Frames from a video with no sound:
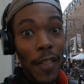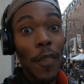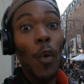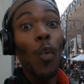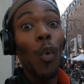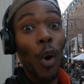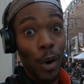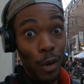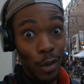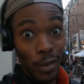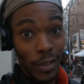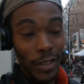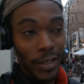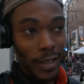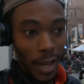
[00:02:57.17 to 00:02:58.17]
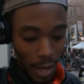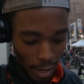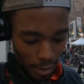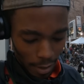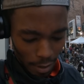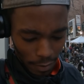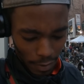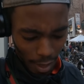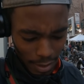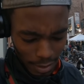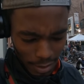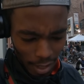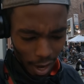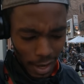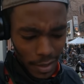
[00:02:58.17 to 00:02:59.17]
the world. And that's
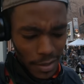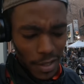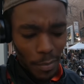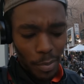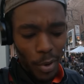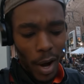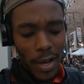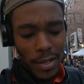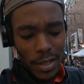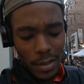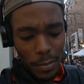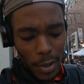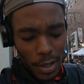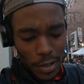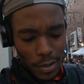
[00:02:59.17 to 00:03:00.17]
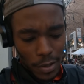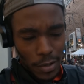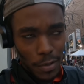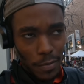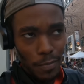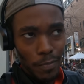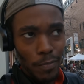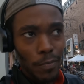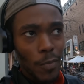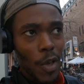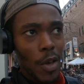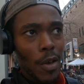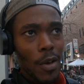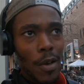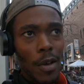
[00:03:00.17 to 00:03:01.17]
kind of surprising, because
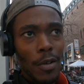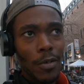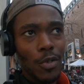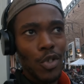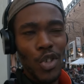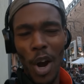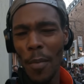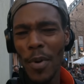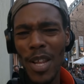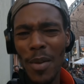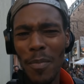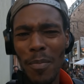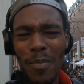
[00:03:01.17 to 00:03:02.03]
Germany,